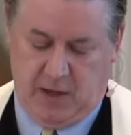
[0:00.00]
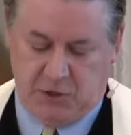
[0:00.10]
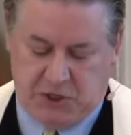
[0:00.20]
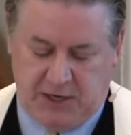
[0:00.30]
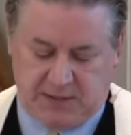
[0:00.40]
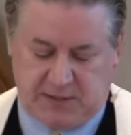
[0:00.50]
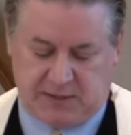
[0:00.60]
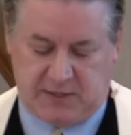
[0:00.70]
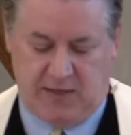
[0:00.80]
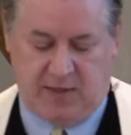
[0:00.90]

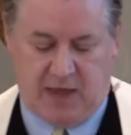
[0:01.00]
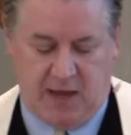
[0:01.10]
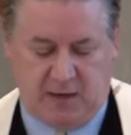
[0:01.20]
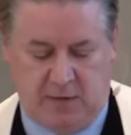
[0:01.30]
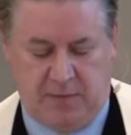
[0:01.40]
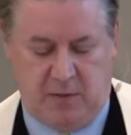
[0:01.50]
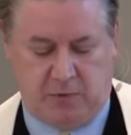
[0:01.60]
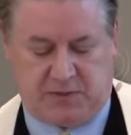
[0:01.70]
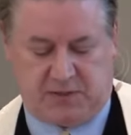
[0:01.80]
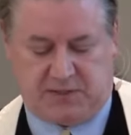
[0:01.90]
Jesus and the kingdom he
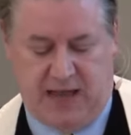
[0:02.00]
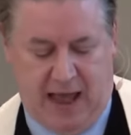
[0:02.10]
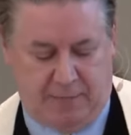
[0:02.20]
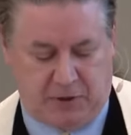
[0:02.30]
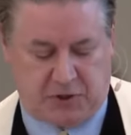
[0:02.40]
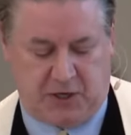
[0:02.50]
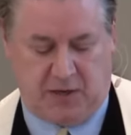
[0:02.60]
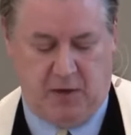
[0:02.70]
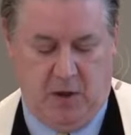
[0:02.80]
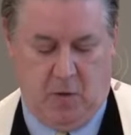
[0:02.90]
was
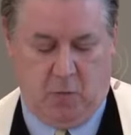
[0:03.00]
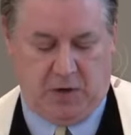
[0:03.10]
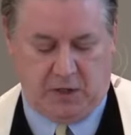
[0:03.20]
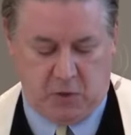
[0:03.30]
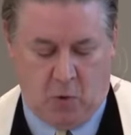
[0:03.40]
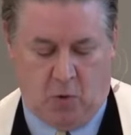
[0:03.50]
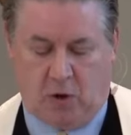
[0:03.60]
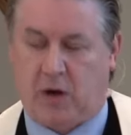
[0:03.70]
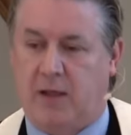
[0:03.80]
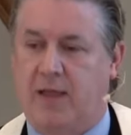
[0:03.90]
establishing would
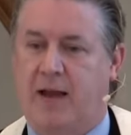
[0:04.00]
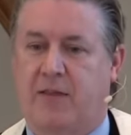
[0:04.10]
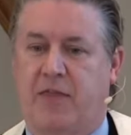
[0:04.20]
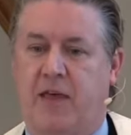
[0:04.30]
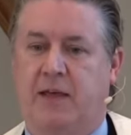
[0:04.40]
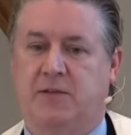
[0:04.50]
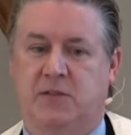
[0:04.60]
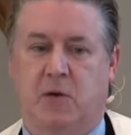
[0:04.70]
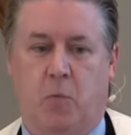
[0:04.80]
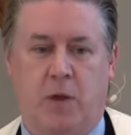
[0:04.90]
ignore a lot of things
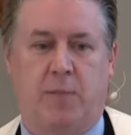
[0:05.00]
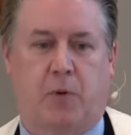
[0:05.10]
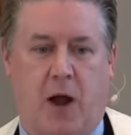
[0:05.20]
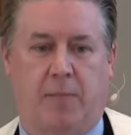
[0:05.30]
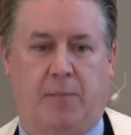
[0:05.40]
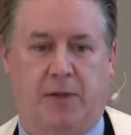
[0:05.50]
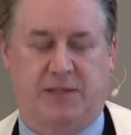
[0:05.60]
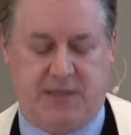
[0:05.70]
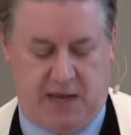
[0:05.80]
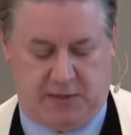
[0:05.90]
that we probably
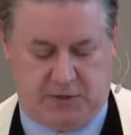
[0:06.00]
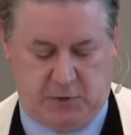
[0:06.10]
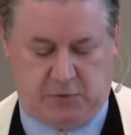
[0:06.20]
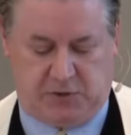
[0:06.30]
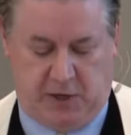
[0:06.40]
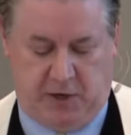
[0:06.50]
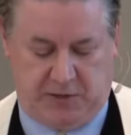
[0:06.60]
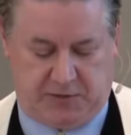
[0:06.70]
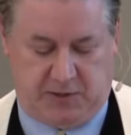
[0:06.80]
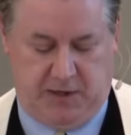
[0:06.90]
take too
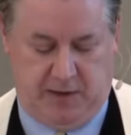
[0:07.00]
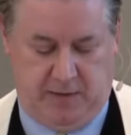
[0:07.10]
seriously.